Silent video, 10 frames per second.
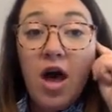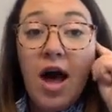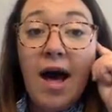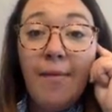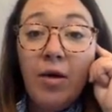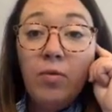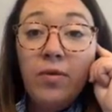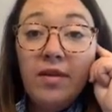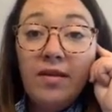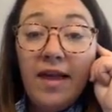I
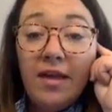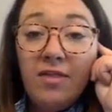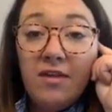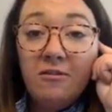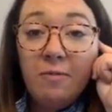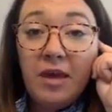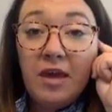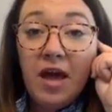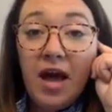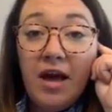really like this
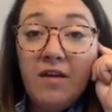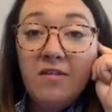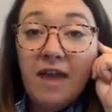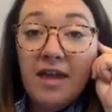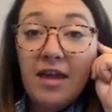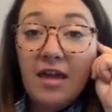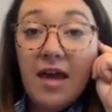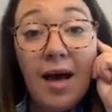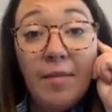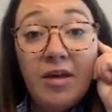because I can
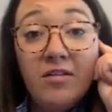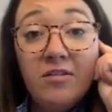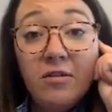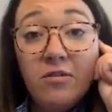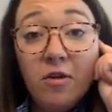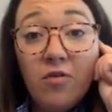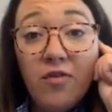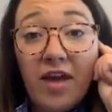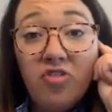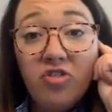comment. So if
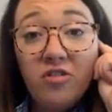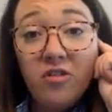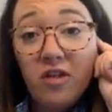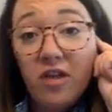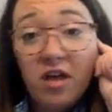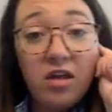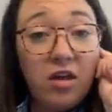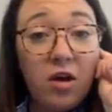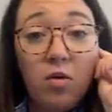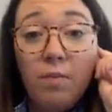I just click,
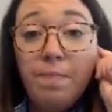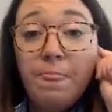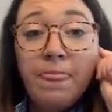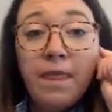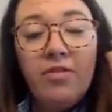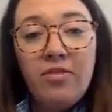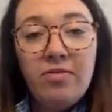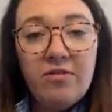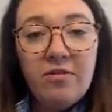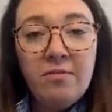you know,
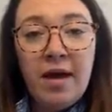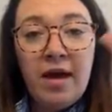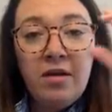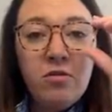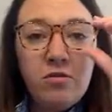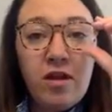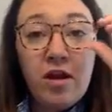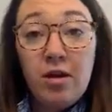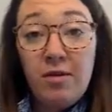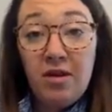this is mine, so it's
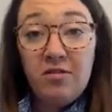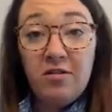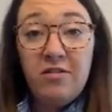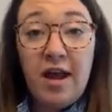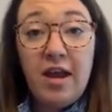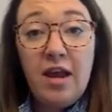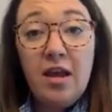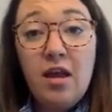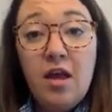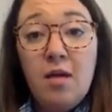not going to be as
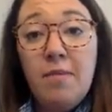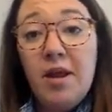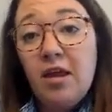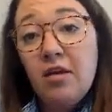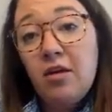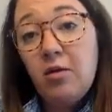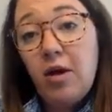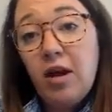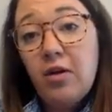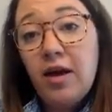exciting, but I can click
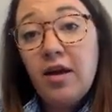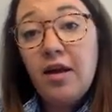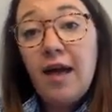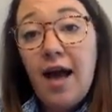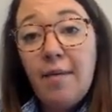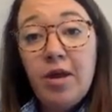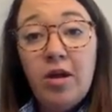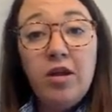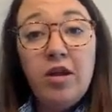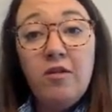right here and I can comment
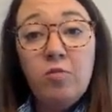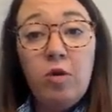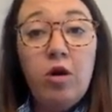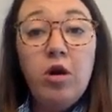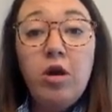on a kid's work.